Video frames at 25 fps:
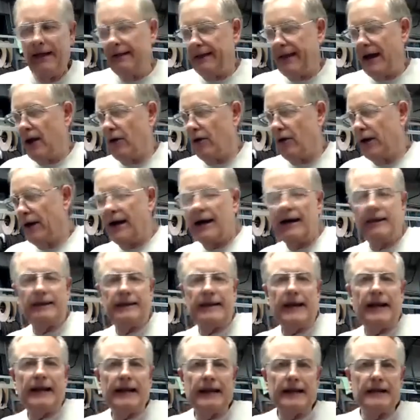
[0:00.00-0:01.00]
Now,
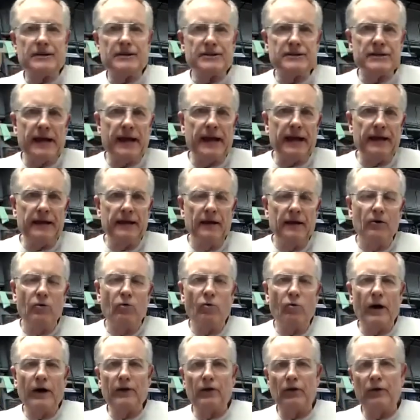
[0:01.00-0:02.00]
they didn't say
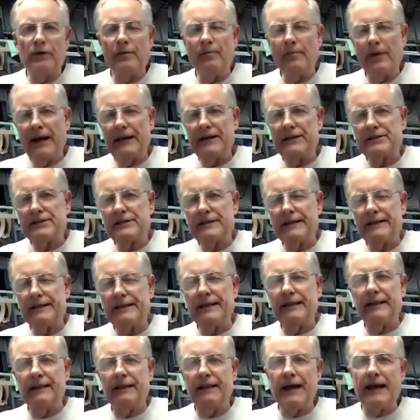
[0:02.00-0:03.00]
whether the mice
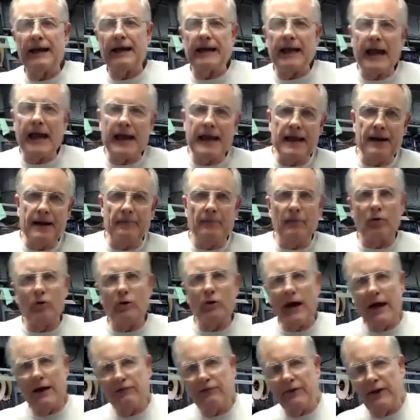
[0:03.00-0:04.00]
didn't like AM
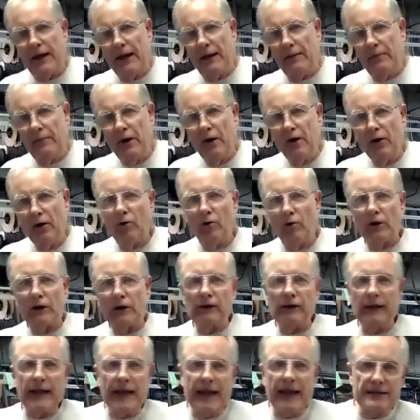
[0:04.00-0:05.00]
or FM or
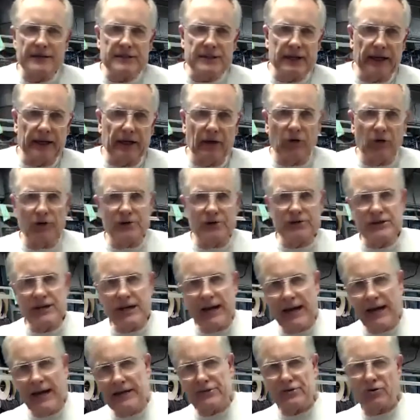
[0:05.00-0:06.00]
classic or
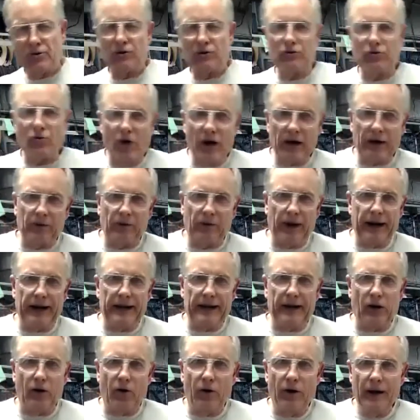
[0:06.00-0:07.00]
jazz or talk
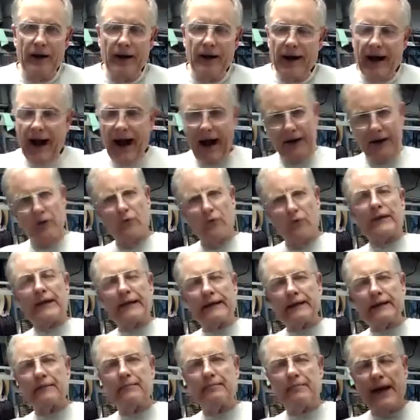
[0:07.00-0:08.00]
radio. I don't
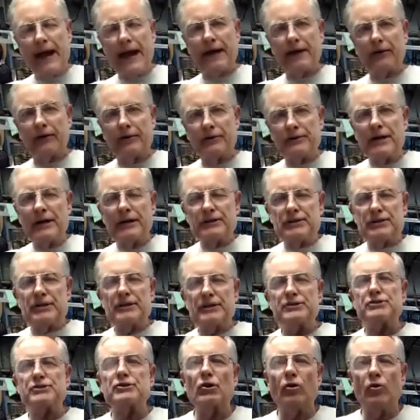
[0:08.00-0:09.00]
think it mattered.
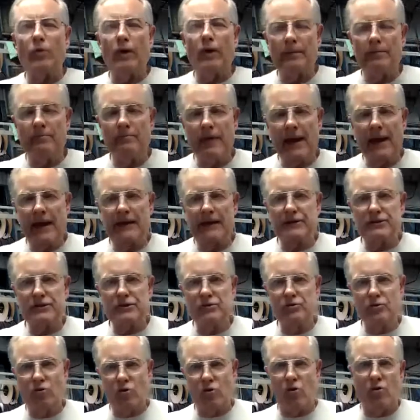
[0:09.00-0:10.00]
Just so it makes
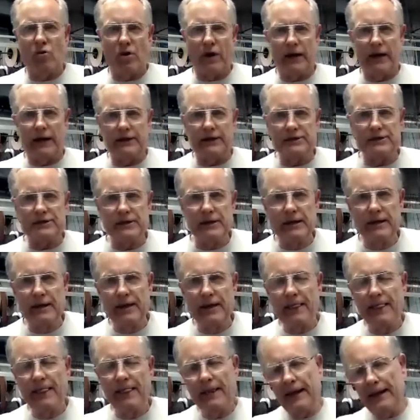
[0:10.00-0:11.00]
noise,
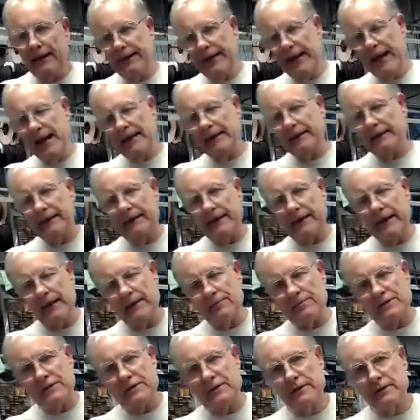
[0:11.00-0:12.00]
and that
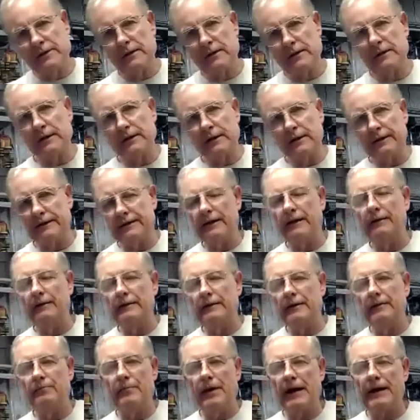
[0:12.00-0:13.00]
keeps the,
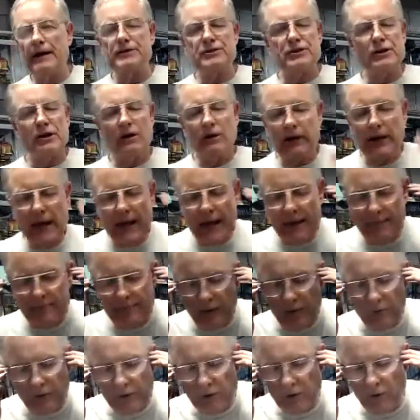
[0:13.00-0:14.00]
the mice aren't
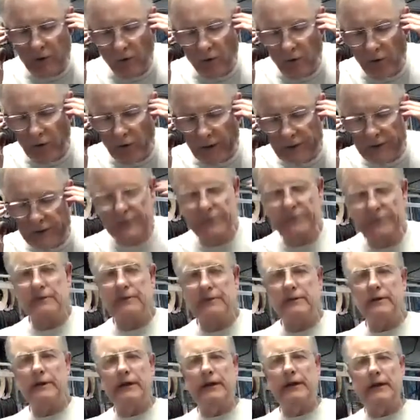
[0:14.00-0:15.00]
happy with noise.
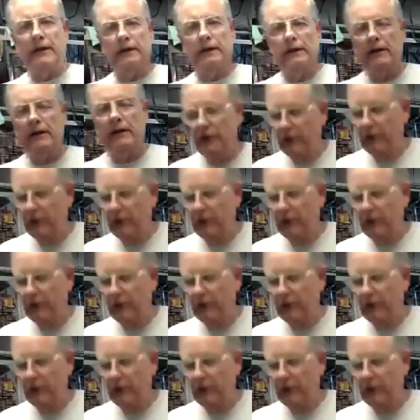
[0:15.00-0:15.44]
And